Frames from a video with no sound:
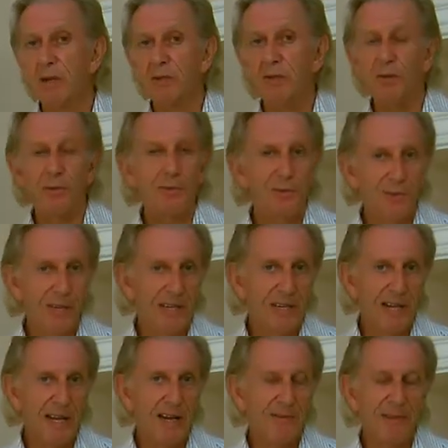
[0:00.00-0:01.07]
So there
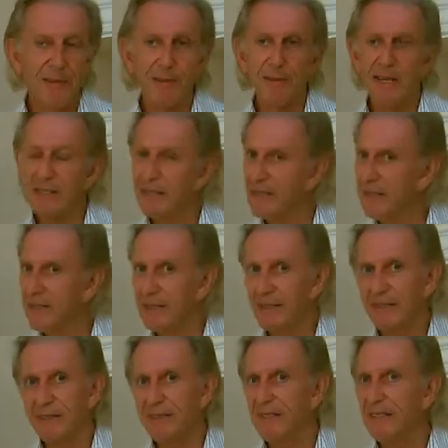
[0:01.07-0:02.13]
you have it. That's
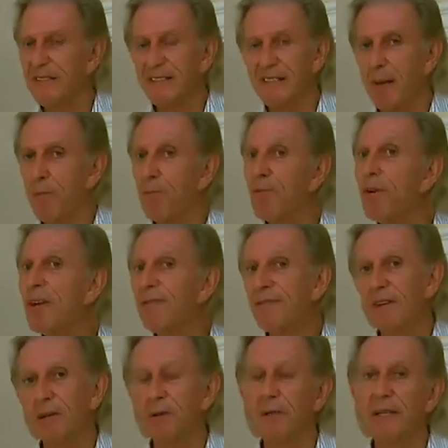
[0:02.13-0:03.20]
a brief
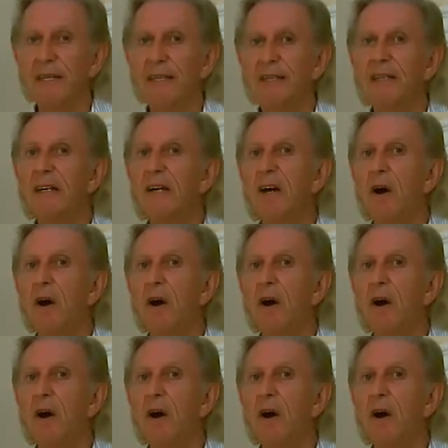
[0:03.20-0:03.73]
outline